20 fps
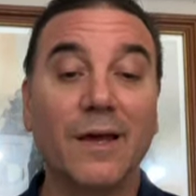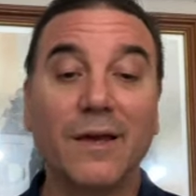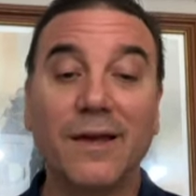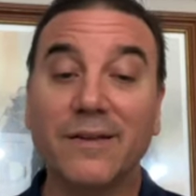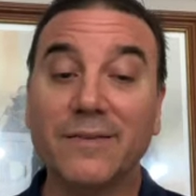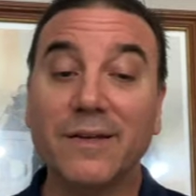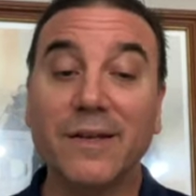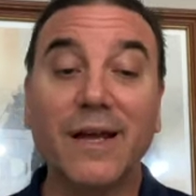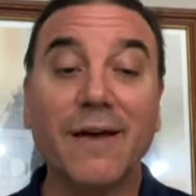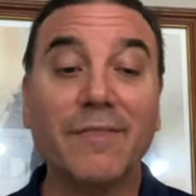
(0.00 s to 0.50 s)

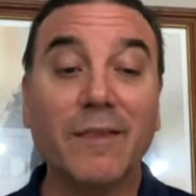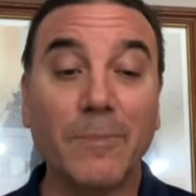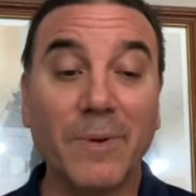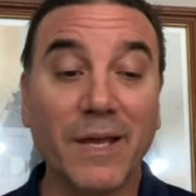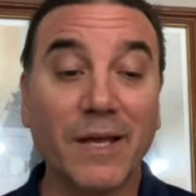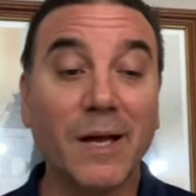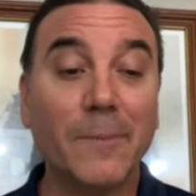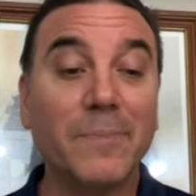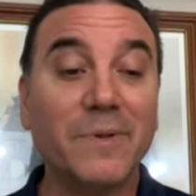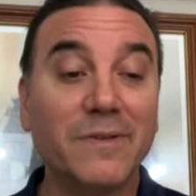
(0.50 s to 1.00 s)
He's going to have to
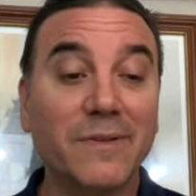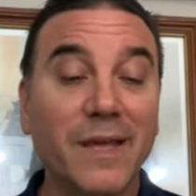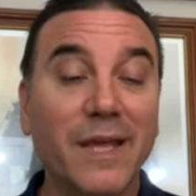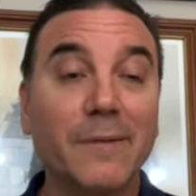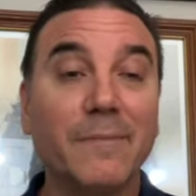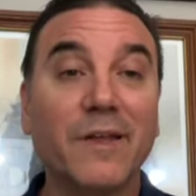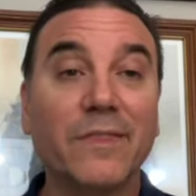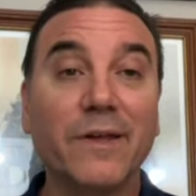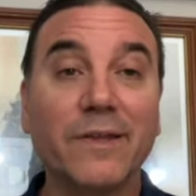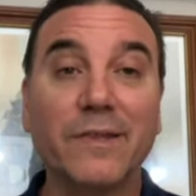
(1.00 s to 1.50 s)
pick up his
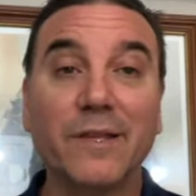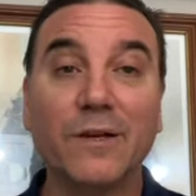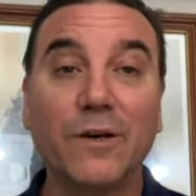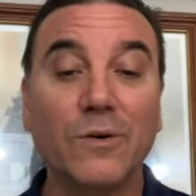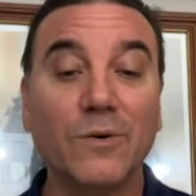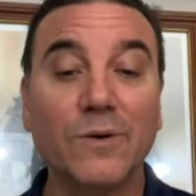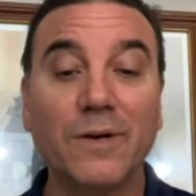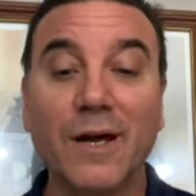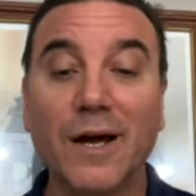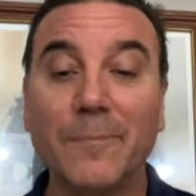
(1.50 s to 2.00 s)
game. I thought the
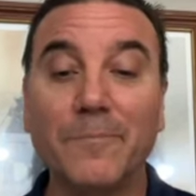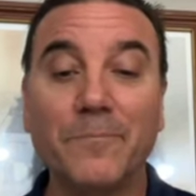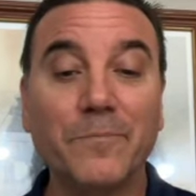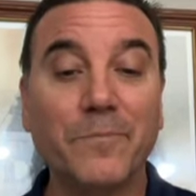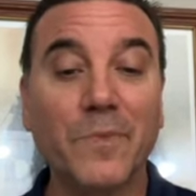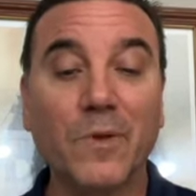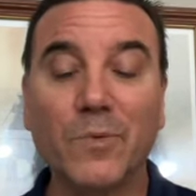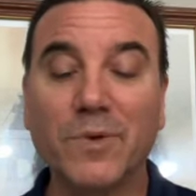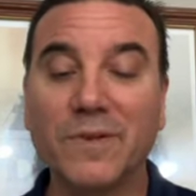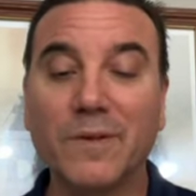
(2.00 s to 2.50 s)
Gold Cup
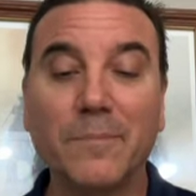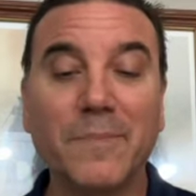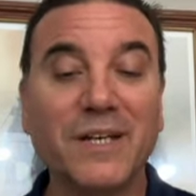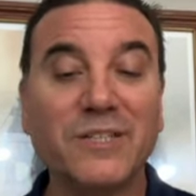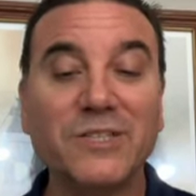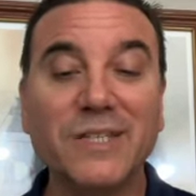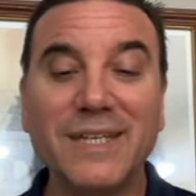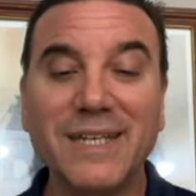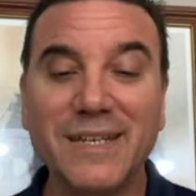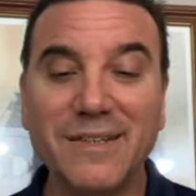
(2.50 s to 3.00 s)
was a
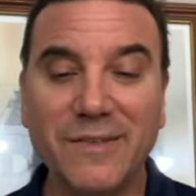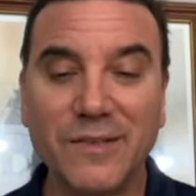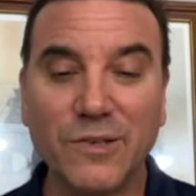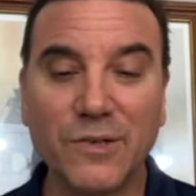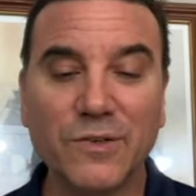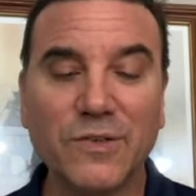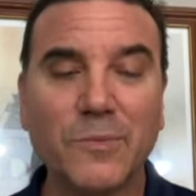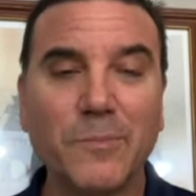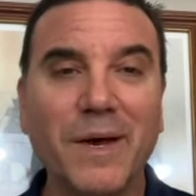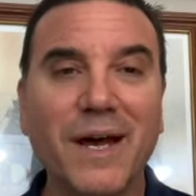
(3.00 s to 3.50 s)
much
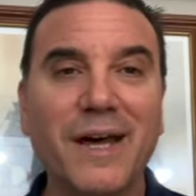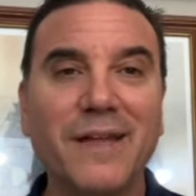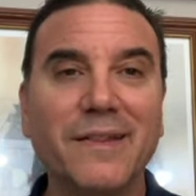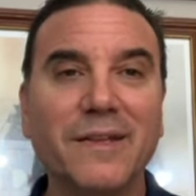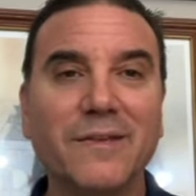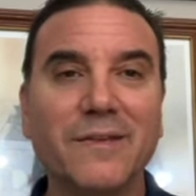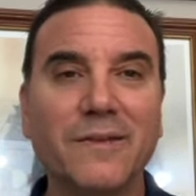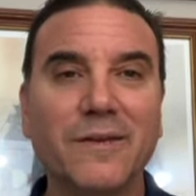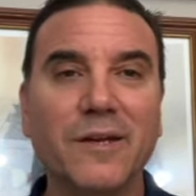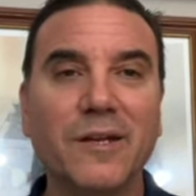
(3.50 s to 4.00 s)
easier spot.
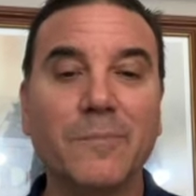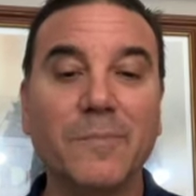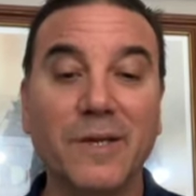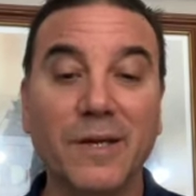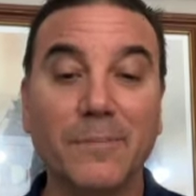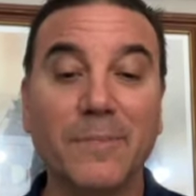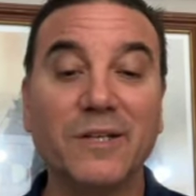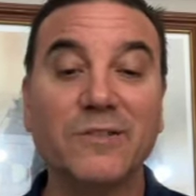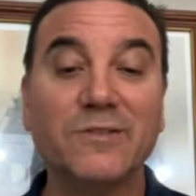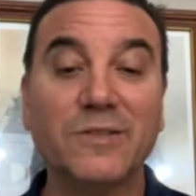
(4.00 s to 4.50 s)
This is going to be
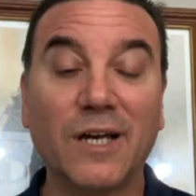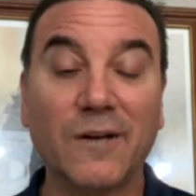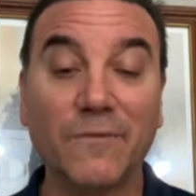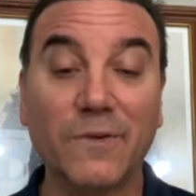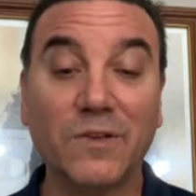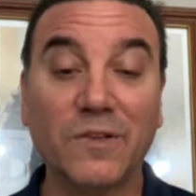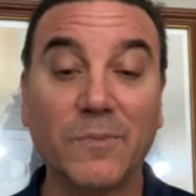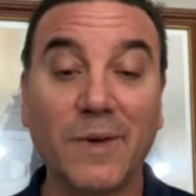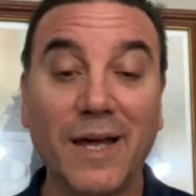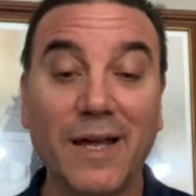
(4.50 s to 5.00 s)
a much tougher
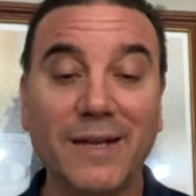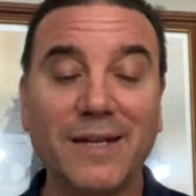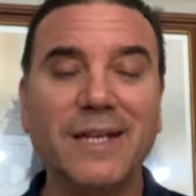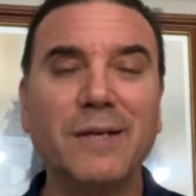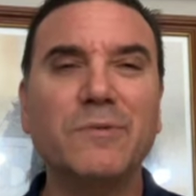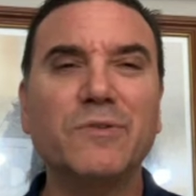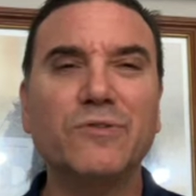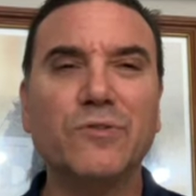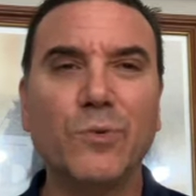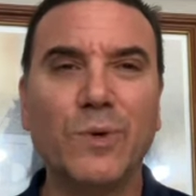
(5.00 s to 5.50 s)
spot. And he
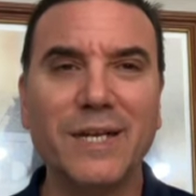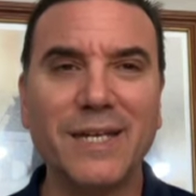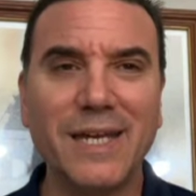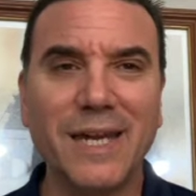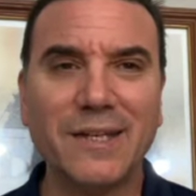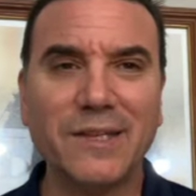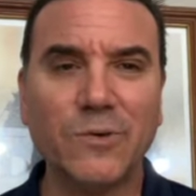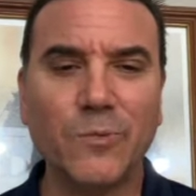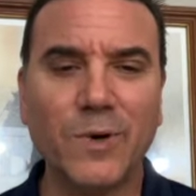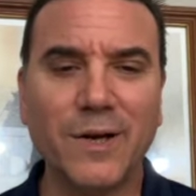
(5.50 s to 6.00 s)
was
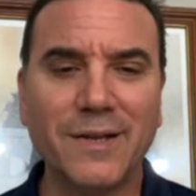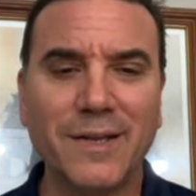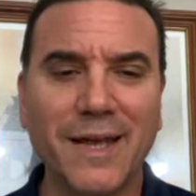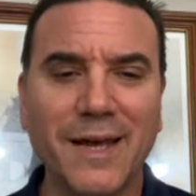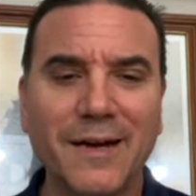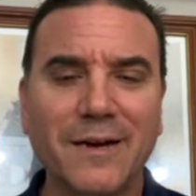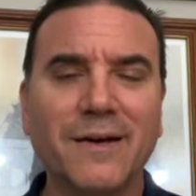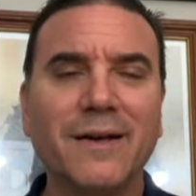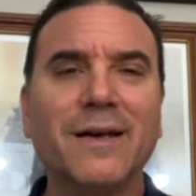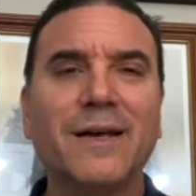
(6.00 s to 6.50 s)
28-1
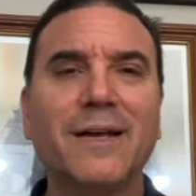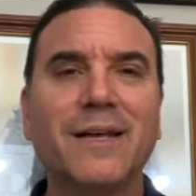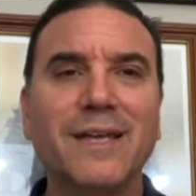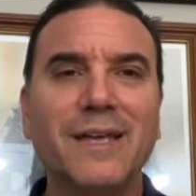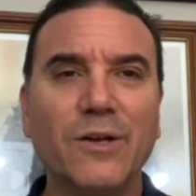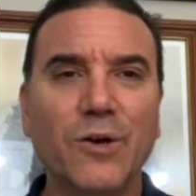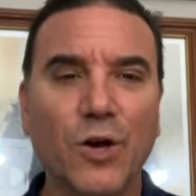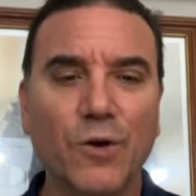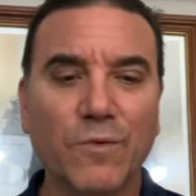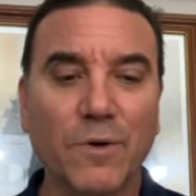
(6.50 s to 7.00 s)
there.
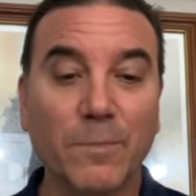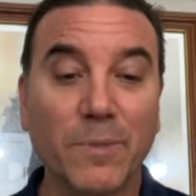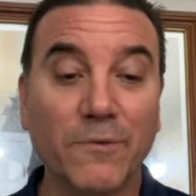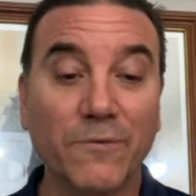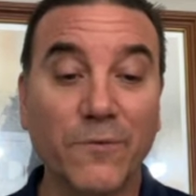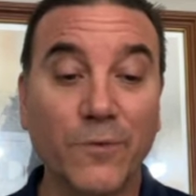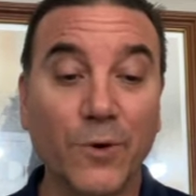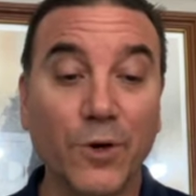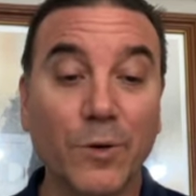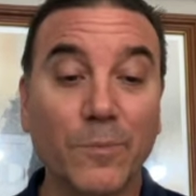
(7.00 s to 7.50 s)
He
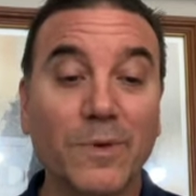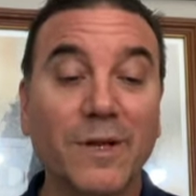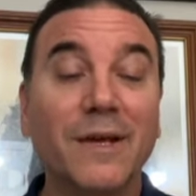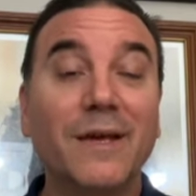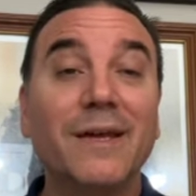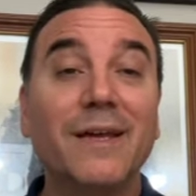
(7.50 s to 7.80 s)
overperformed.